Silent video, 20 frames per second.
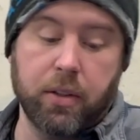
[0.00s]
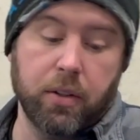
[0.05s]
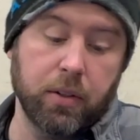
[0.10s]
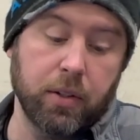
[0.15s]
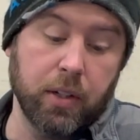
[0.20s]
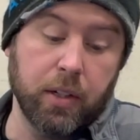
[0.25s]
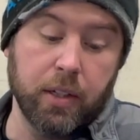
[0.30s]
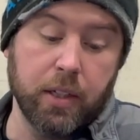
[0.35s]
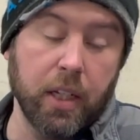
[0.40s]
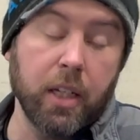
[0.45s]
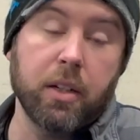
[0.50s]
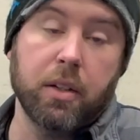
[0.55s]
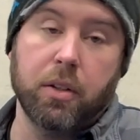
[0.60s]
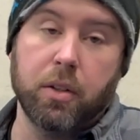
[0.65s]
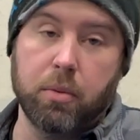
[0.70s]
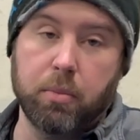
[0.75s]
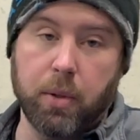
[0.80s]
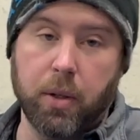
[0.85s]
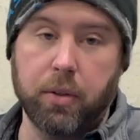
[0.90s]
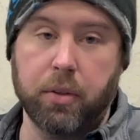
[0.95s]
You're going to need a
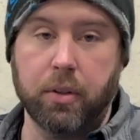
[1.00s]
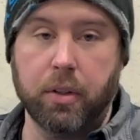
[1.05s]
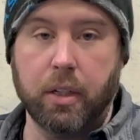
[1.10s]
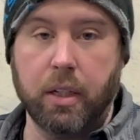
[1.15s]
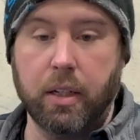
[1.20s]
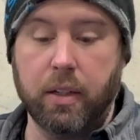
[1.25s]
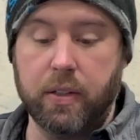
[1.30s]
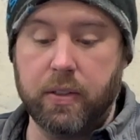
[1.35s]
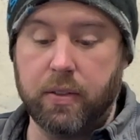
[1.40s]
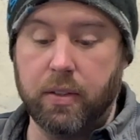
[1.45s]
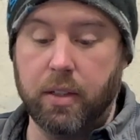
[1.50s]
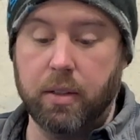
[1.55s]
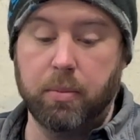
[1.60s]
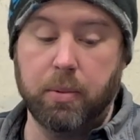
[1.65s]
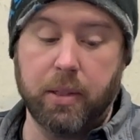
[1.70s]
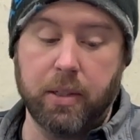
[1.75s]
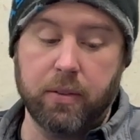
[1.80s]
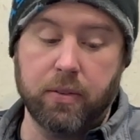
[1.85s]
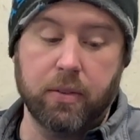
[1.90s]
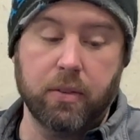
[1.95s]
new motor in ESC
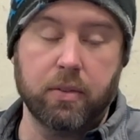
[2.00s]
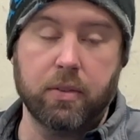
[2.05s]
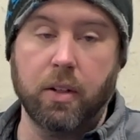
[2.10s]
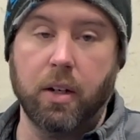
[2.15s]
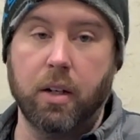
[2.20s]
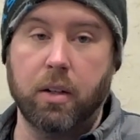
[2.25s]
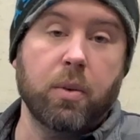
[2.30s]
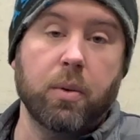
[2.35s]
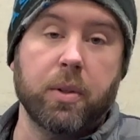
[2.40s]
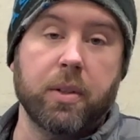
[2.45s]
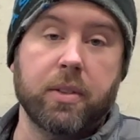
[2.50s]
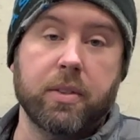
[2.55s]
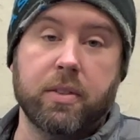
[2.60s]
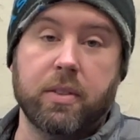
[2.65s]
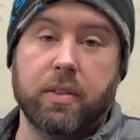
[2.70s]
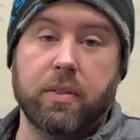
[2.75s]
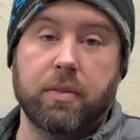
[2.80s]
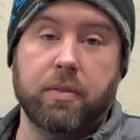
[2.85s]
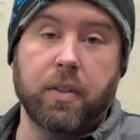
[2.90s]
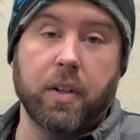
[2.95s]
because the stock one is
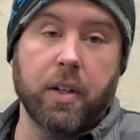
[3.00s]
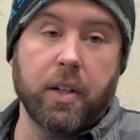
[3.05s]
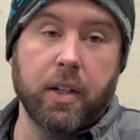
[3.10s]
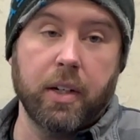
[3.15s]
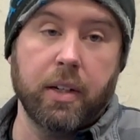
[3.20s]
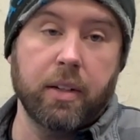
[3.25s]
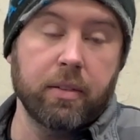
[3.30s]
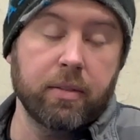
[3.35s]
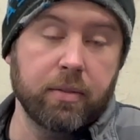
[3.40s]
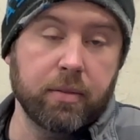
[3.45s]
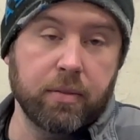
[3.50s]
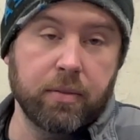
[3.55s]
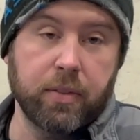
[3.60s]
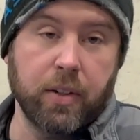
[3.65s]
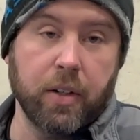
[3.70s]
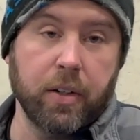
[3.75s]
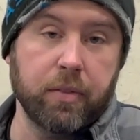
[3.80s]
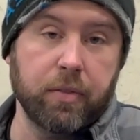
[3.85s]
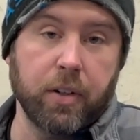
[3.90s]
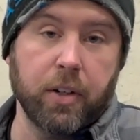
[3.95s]
very,
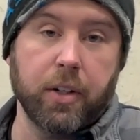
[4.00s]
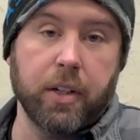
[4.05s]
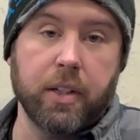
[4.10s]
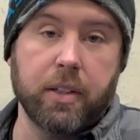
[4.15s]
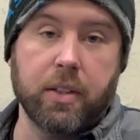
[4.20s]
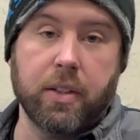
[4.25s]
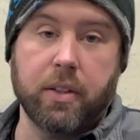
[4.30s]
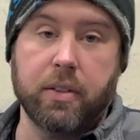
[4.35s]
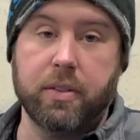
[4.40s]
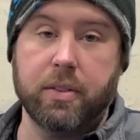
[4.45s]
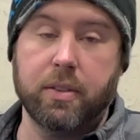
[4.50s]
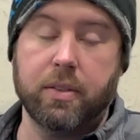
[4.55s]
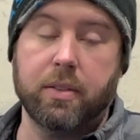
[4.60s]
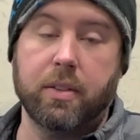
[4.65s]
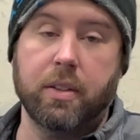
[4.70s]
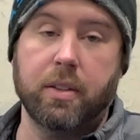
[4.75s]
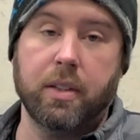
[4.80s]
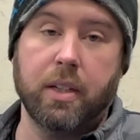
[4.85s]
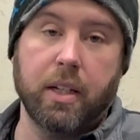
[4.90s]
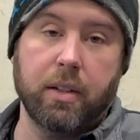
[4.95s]
very, very
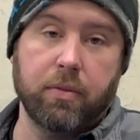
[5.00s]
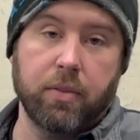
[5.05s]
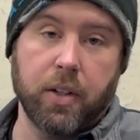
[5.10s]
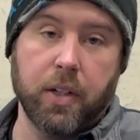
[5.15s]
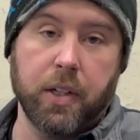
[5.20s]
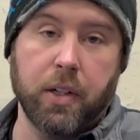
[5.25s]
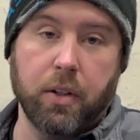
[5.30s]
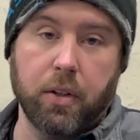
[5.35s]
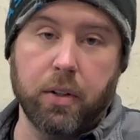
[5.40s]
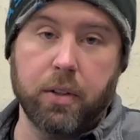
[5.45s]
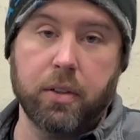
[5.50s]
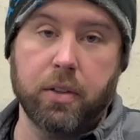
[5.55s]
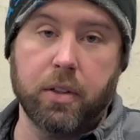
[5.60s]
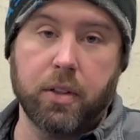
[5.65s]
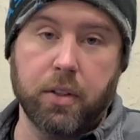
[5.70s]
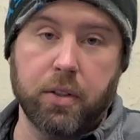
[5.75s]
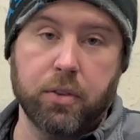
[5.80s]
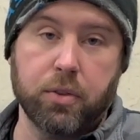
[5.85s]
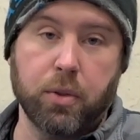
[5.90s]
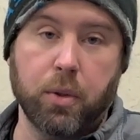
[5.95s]
inconsistent and very hard to
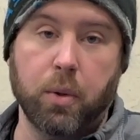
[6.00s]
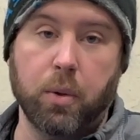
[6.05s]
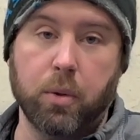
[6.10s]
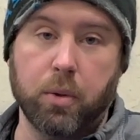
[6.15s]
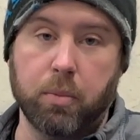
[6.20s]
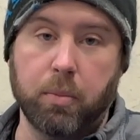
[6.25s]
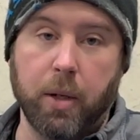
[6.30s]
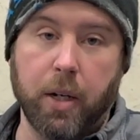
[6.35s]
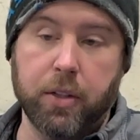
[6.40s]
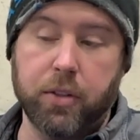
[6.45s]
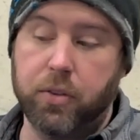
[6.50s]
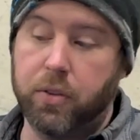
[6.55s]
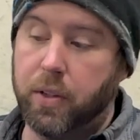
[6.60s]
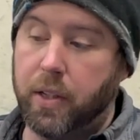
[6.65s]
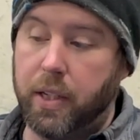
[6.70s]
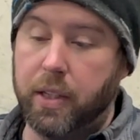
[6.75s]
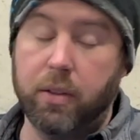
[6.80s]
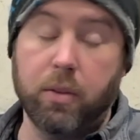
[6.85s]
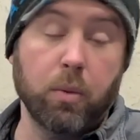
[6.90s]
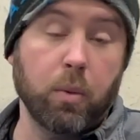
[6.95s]
control or
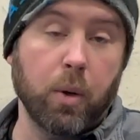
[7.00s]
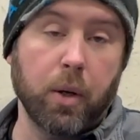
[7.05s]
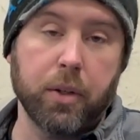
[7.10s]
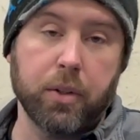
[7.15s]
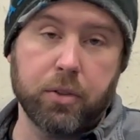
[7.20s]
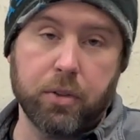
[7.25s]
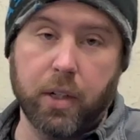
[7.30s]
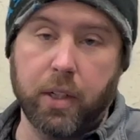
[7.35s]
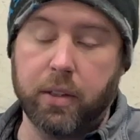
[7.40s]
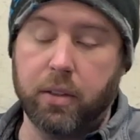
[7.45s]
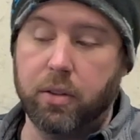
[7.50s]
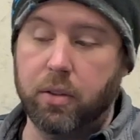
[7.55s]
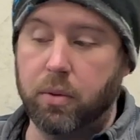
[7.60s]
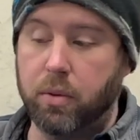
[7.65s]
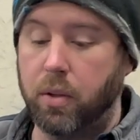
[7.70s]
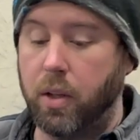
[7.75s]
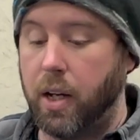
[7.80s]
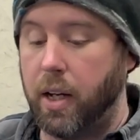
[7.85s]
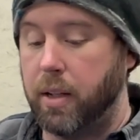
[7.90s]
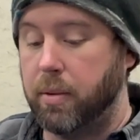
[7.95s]
modulate while you're trying to do
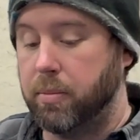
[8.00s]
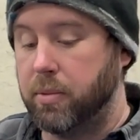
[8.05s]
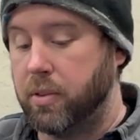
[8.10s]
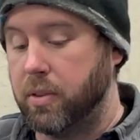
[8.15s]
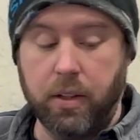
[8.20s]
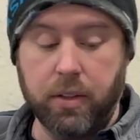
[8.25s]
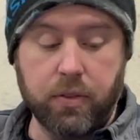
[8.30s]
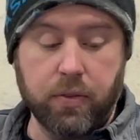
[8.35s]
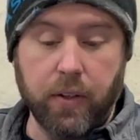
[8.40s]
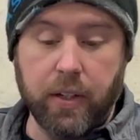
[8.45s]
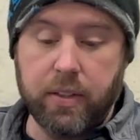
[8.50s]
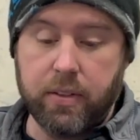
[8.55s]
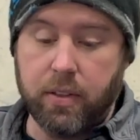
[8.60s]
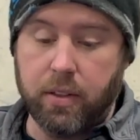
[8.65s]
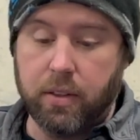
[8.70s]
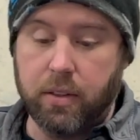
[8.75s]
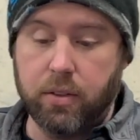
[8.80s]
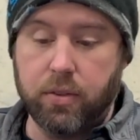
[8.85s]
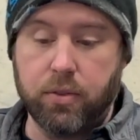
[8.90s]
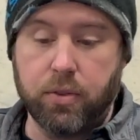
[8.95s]
climbs. Let's face
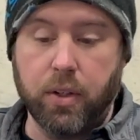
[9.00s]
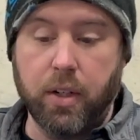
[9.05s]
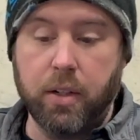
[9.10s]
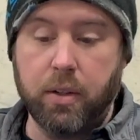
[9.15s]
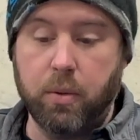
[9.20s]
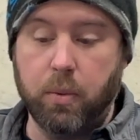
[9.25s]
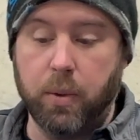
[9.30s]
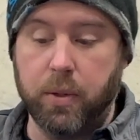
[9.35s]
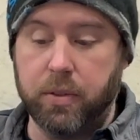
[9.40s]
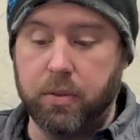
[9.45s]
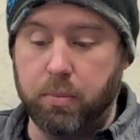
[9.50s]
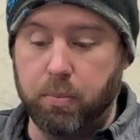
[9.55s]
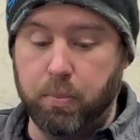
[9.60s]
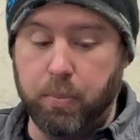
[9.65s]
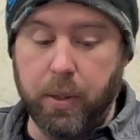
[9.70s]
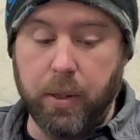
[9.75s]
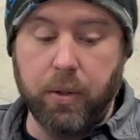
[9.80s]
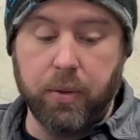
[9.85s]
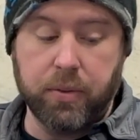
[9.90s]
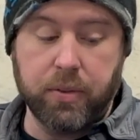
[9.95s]
it, this truck was
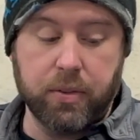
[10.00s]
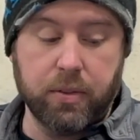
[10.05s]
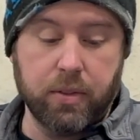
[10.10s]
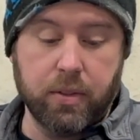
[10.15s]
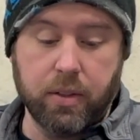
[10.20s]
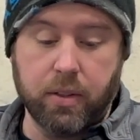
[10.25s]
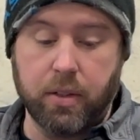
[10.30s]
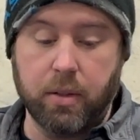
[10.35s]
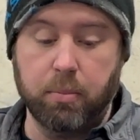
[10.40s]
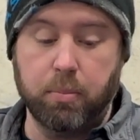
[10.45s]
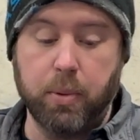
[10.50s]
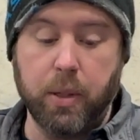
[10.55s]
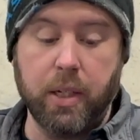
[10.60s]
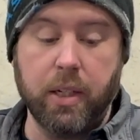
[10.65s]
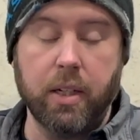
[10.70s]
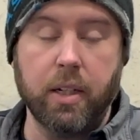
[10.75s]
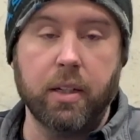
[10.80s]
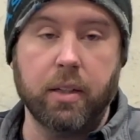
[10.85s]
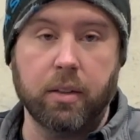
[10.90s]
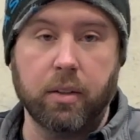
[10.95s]
built to
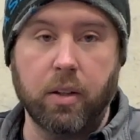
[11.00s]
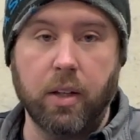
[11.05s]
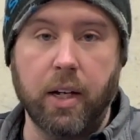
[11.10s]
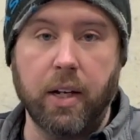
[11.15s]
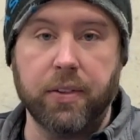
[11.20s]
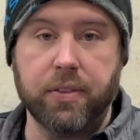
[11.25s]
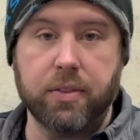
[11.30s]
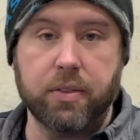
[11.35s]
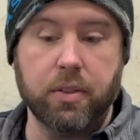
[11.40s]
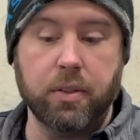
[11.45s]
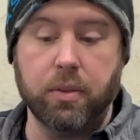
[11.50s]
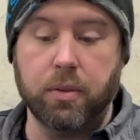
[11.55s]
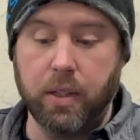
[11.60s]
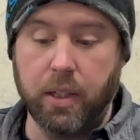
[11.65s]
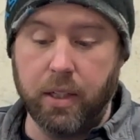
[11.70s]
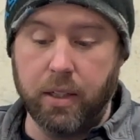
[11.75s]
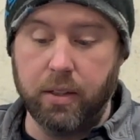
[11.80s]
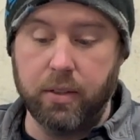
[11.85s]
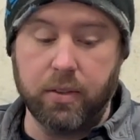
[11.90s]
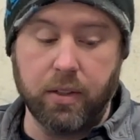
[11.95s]
compete in Class 2.
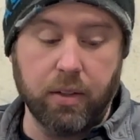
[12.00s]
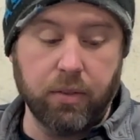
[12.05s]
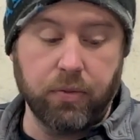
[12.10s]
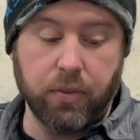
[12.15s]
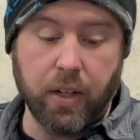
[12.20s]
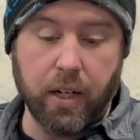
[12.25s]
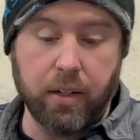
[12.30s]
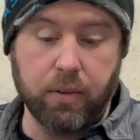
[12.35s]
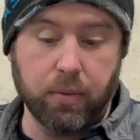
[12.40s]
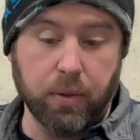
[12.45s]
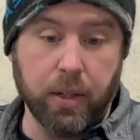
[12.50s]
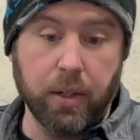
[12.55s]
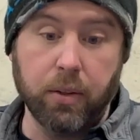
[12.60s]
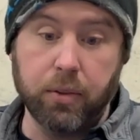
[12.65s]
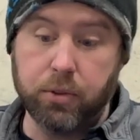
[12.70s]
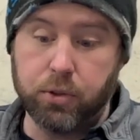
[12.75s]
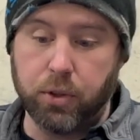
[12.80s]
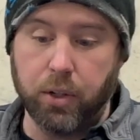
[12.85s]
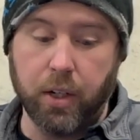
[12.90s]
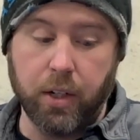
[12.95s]
It is a flat rail
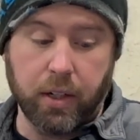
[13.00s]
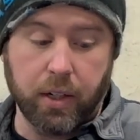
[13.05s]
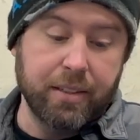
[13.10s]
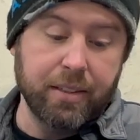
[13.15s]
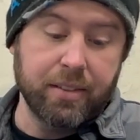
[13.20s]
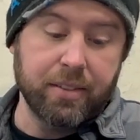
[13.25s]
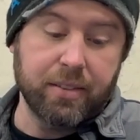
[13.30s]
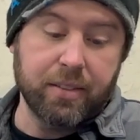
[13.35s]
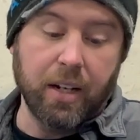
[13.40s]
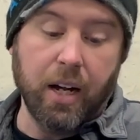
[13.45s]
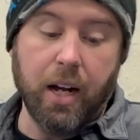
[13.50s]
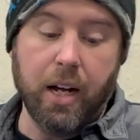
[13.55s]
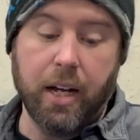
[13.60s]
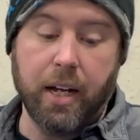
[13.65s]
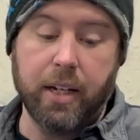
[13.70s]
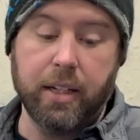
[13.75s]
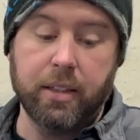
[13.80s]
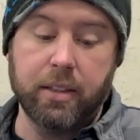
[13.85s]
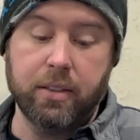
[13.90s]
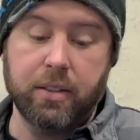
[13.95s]
truck
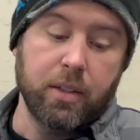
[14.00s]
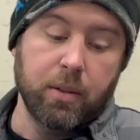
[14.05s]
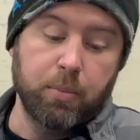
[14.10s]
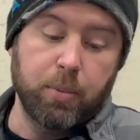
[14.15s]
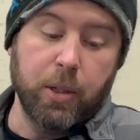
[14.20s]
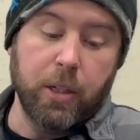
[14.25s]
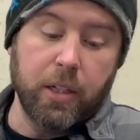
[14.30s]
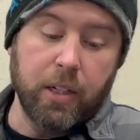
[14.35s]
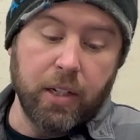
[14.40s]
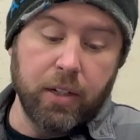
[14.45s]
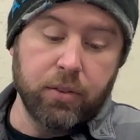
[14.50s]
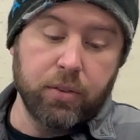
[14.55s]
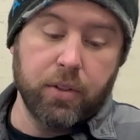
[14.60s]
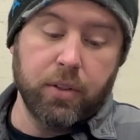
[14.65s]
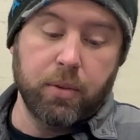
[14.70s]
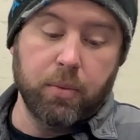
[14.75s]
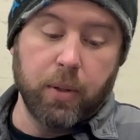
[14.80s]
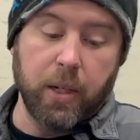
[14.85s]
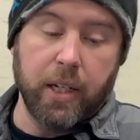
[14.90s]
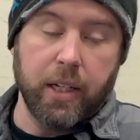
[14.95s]
designed to be an
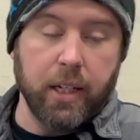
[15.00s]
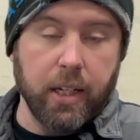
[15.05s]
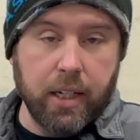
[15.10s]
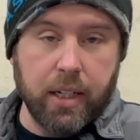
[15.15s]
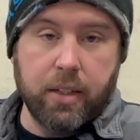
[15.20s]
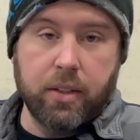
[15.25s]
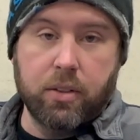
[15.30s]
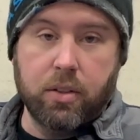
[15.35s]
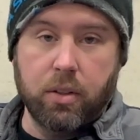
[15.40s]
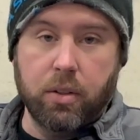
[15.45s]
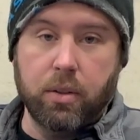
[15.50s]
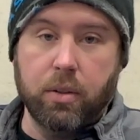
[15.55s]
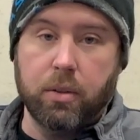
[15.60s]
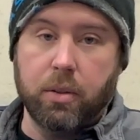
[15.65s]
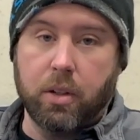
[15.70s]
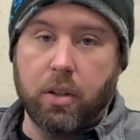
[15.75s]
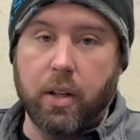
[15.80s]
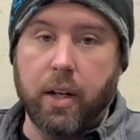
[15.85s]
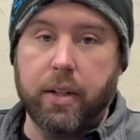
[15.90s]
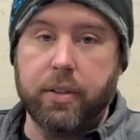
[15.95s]
entryway into the
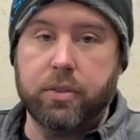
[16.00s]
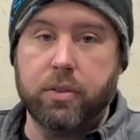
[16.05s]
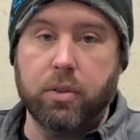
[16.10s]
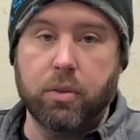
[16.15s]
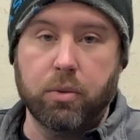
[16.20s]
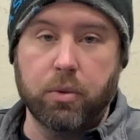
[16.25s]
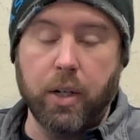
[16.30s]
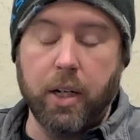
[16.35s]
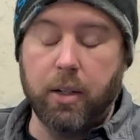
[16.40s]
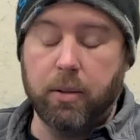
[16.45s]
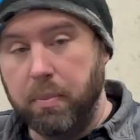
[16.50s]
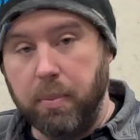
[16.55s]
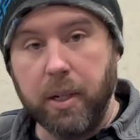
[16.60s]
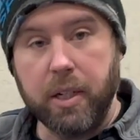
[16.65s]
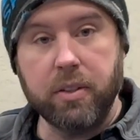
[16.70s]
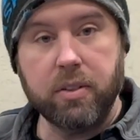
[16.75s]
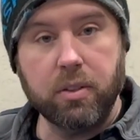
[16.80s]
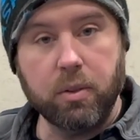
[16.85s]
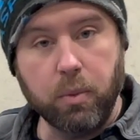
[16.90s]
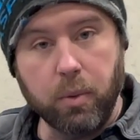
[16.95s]
Class 2 realm. But
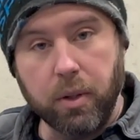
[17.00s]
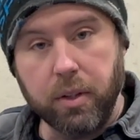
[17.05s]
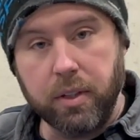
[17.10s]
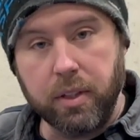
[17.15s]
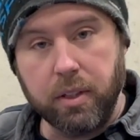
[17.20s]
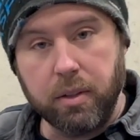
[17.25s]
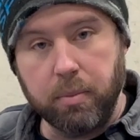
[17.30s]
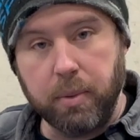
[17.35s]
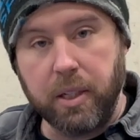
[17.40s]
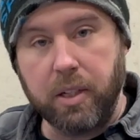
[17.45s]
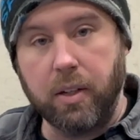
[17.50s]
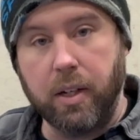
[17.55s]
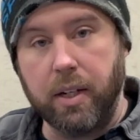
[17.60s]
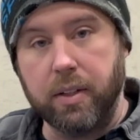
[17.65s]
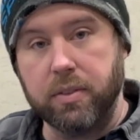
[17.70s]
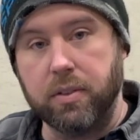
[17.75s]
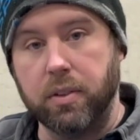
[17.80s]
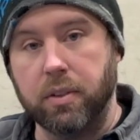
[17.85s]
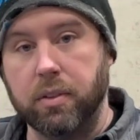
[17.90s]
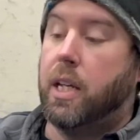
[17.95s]
is it worthy to be
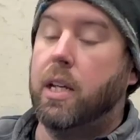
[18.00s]
Class 2?